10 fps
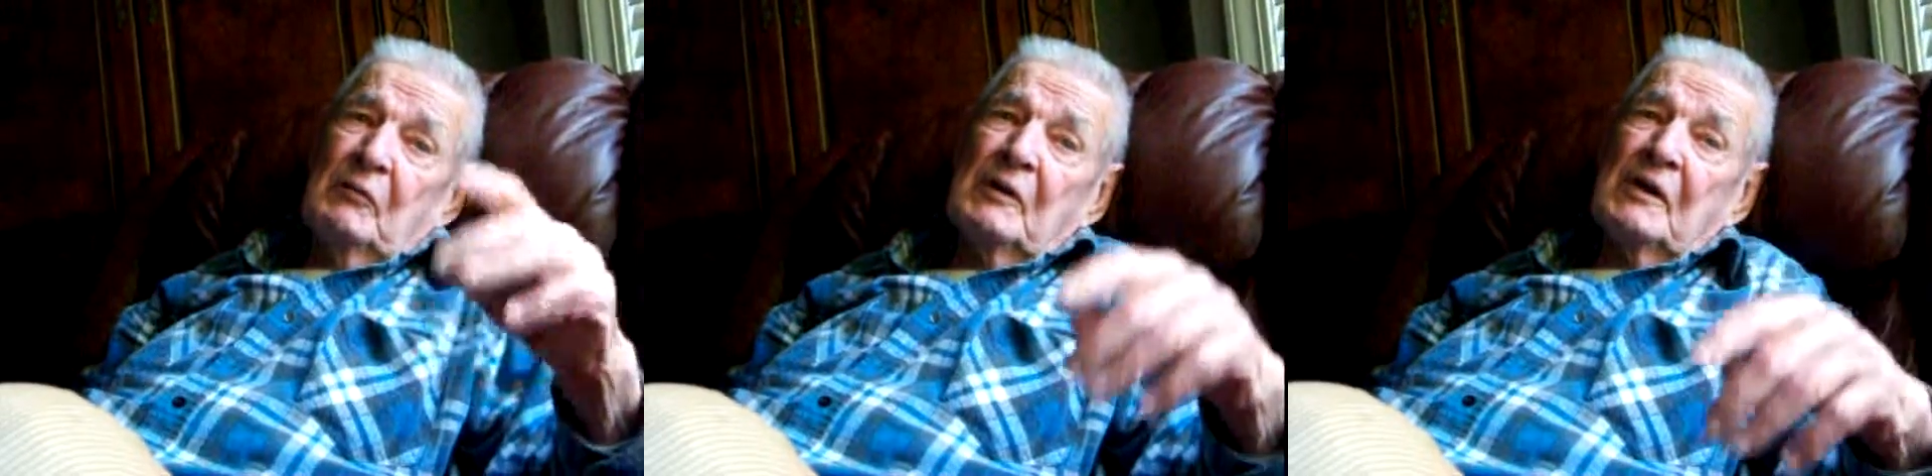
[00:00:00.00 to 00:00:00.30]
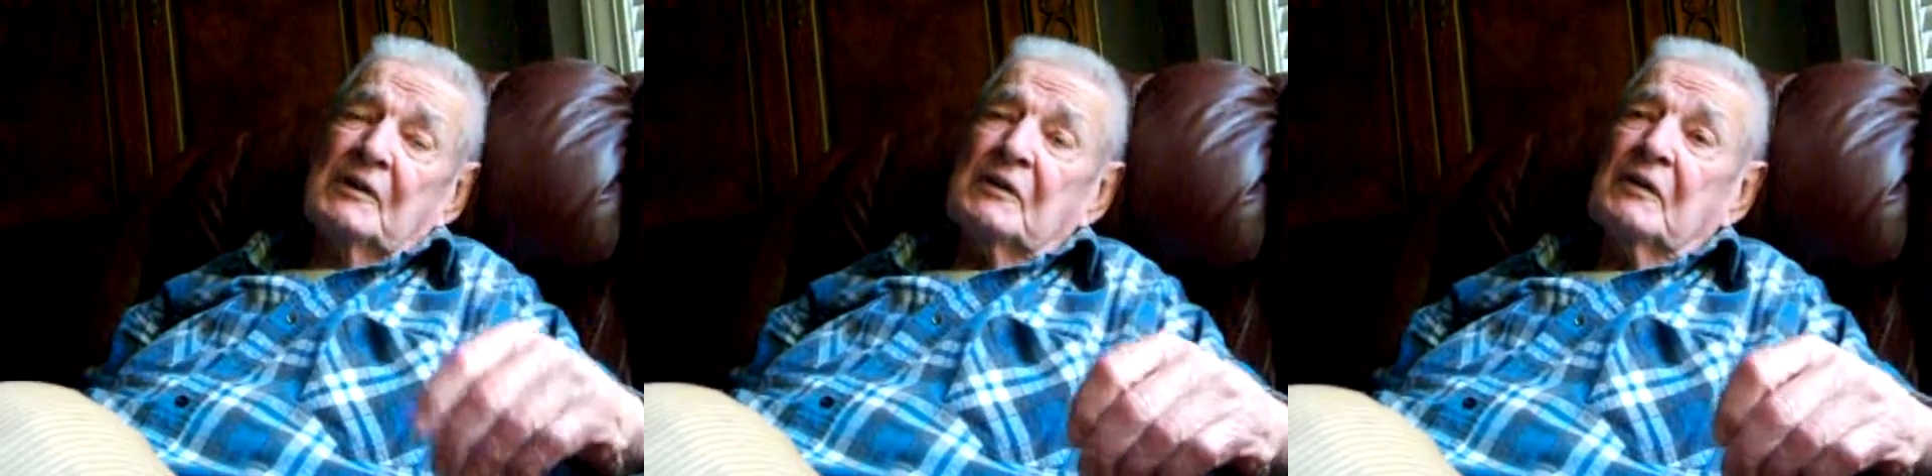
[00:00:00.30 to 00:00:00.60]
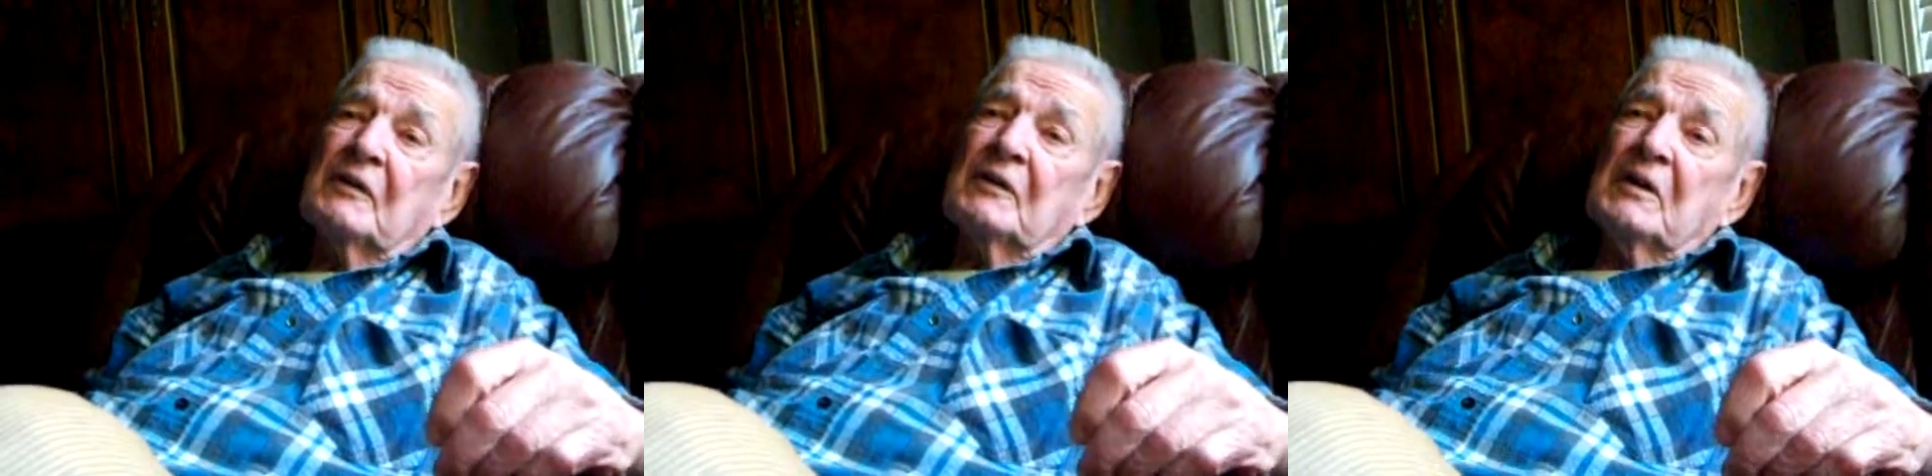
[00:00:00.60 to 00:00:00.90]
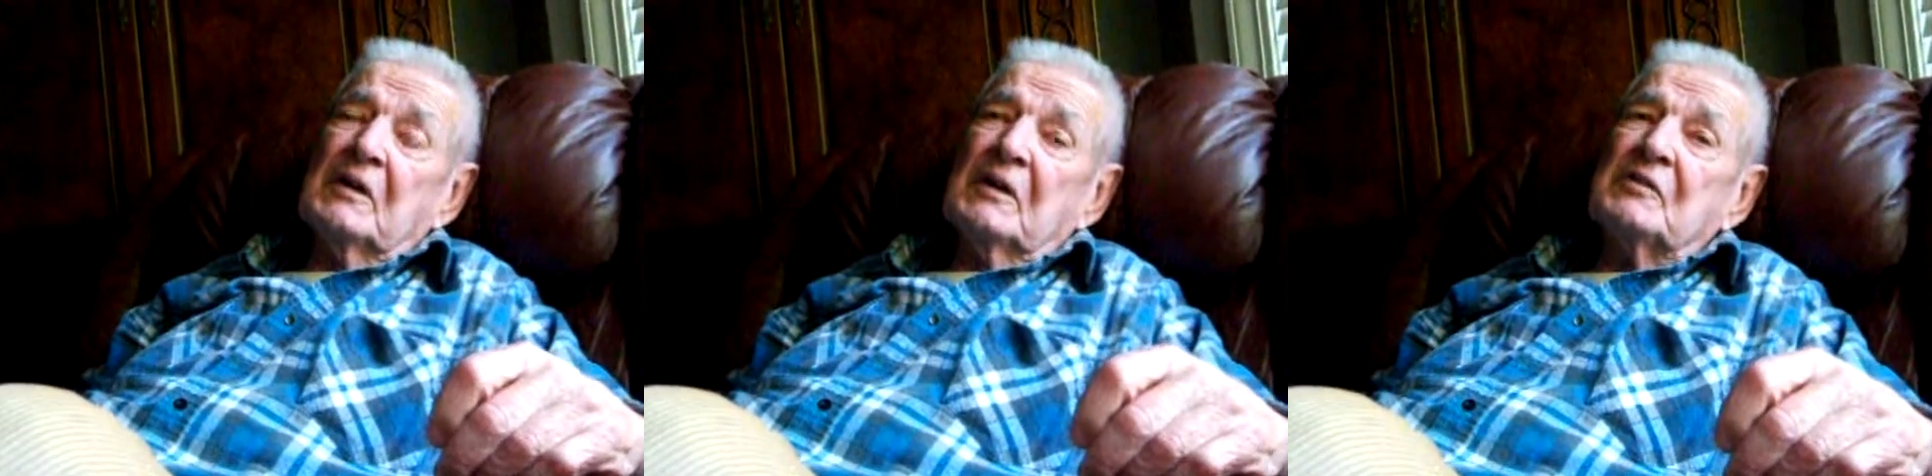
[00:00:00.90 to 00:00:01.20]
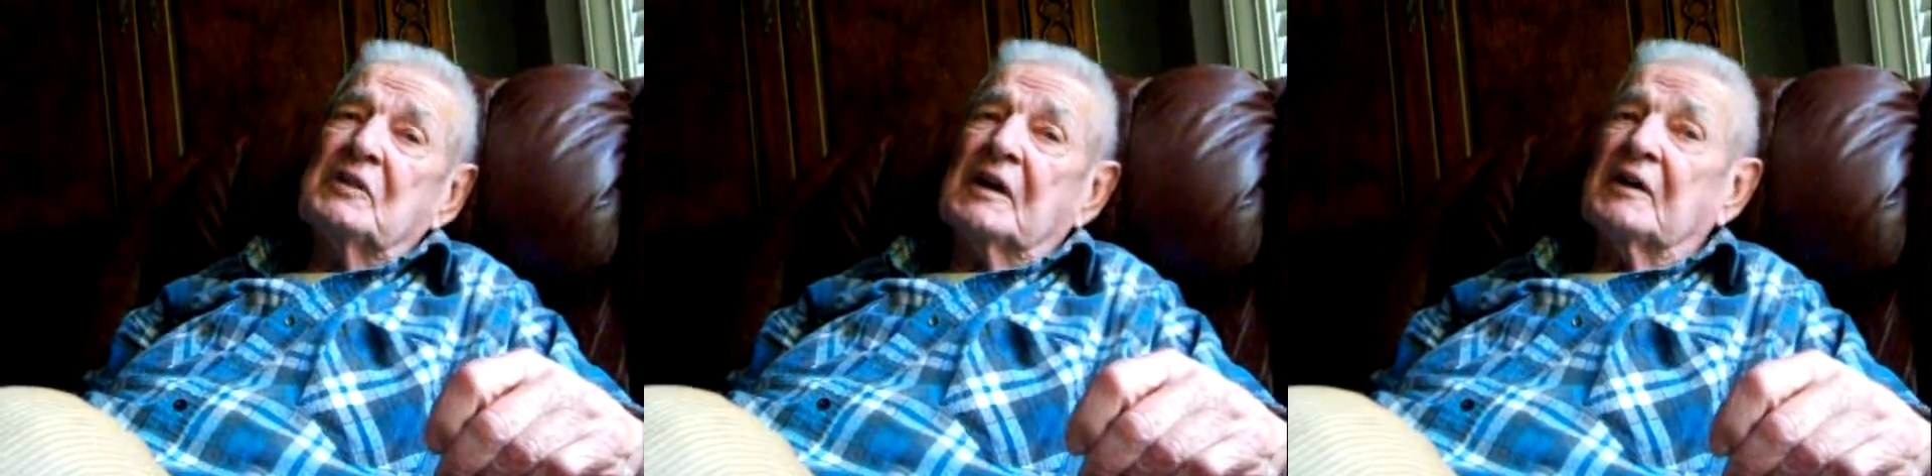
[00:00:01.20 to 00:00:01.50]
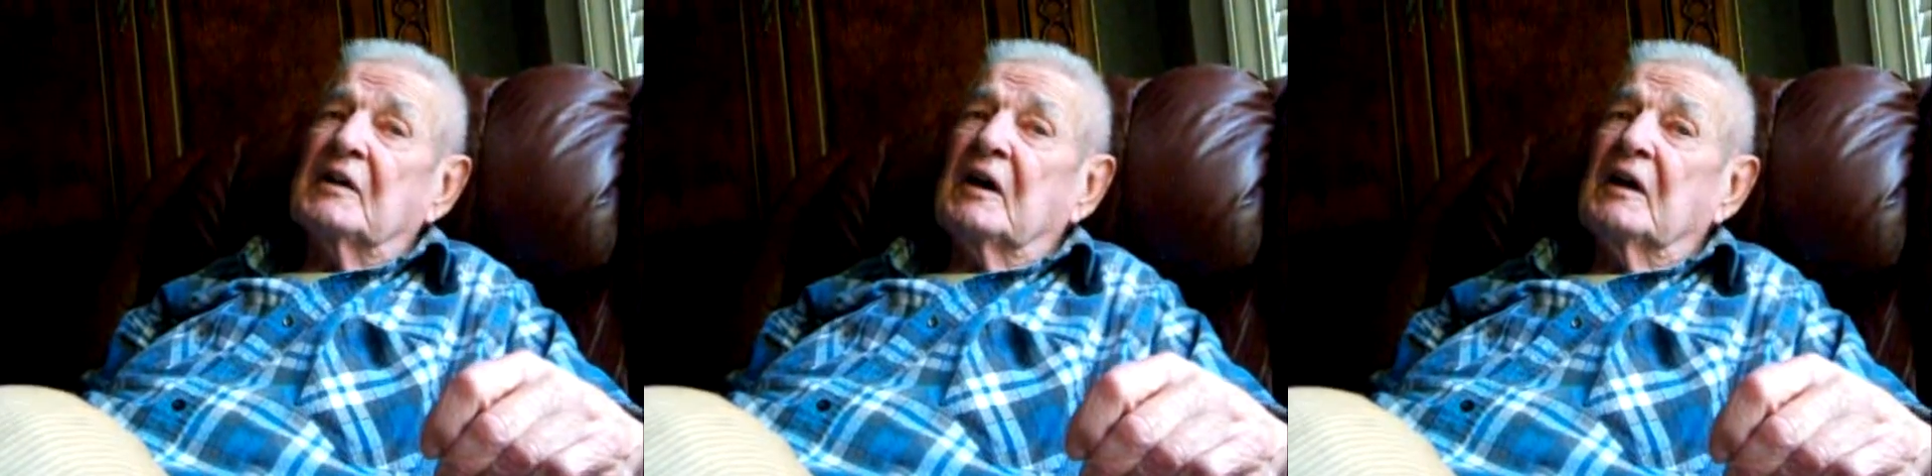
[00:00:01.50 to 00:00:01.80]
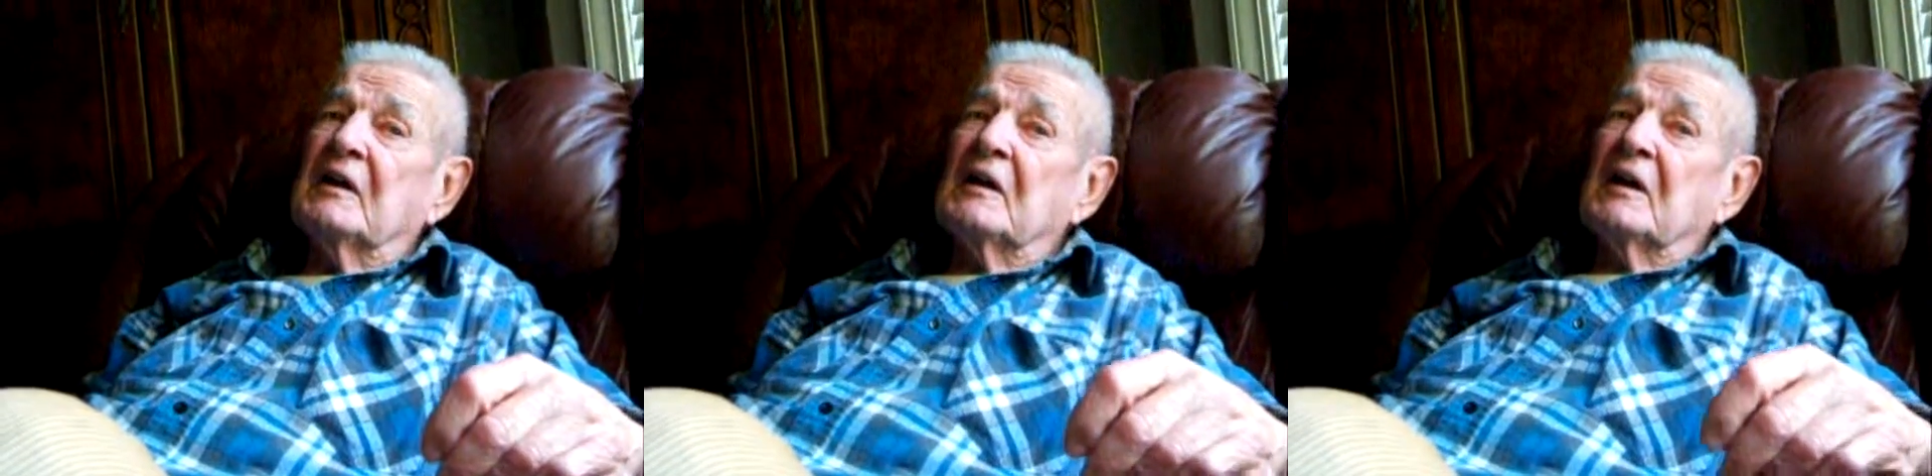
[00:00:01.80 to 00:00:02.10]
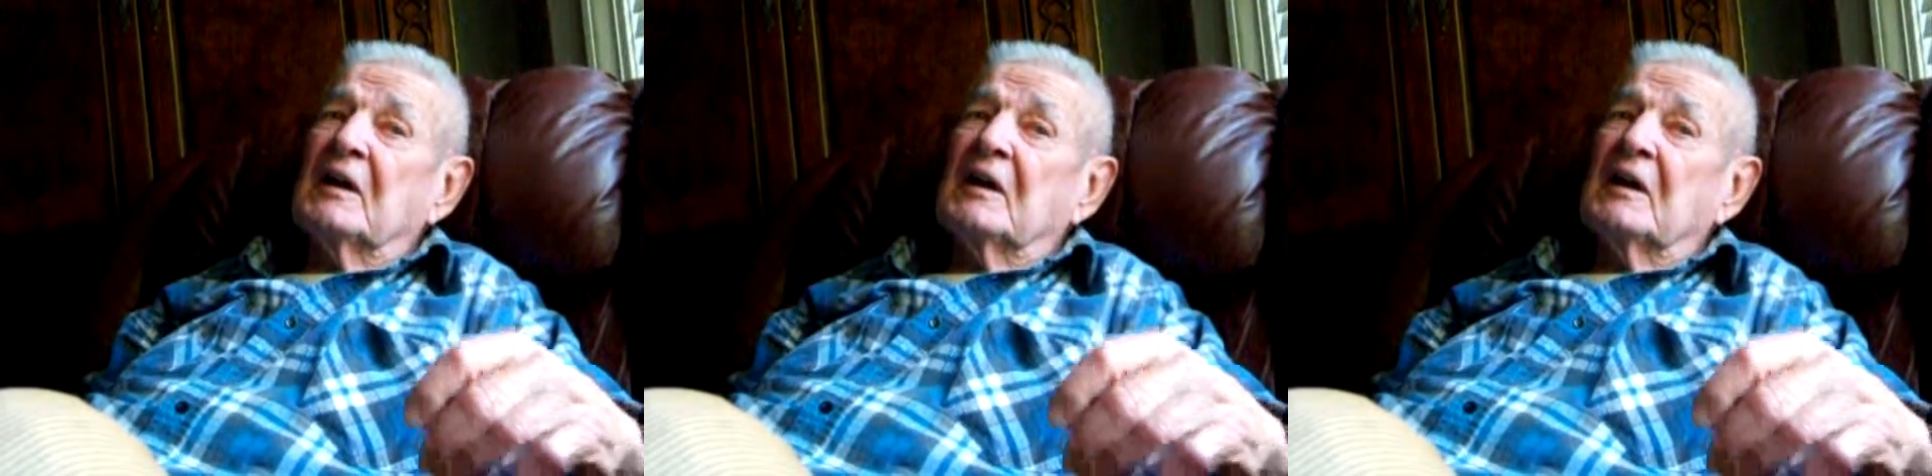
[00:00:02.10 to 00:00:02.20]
I went out there second night.